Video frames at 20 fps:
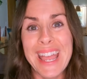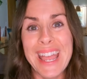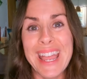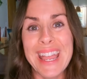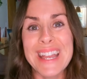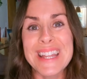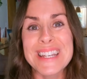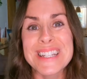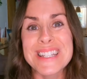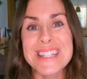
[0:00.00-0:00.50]

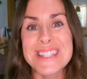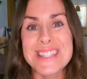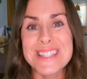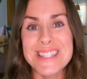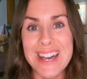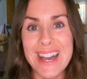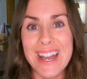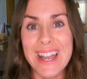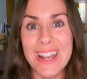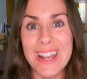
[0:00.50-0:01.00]
and
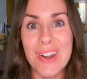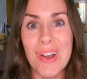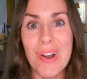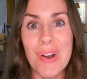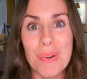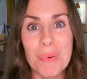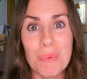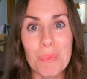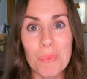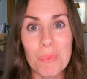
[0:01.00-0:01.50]
decide
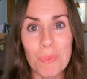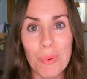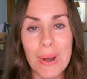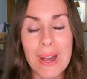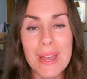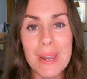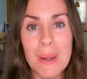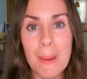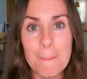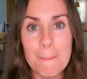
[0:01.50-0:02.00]
on
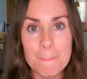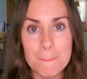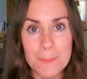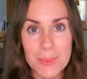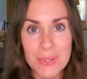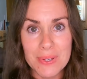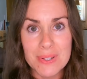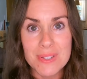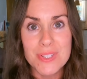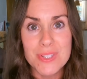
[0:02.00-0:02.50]
what
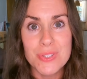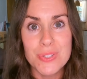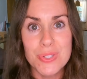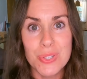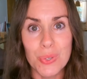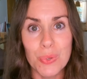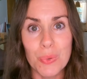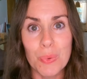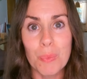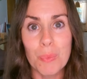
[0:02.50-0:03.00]
books
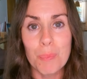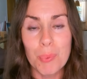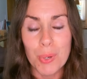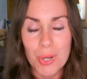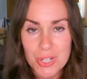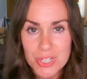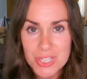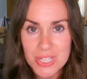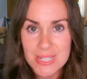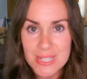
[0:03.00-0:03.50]
to
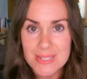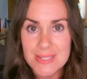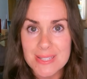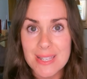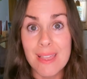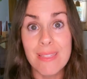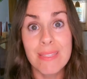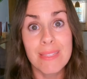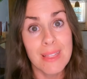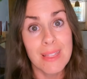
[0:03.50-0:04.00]
purchase,
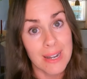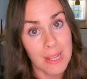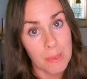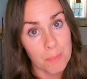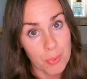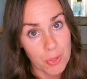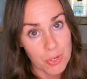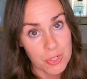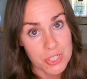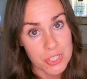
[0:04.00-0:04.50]
and then
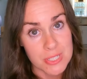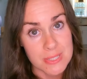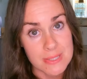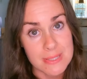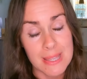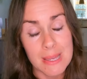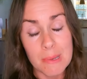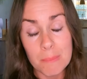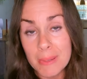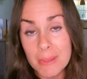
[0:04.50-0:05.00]
I
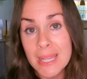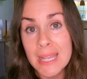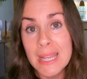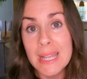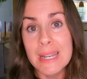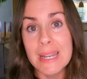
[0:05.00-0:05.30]
purchase them.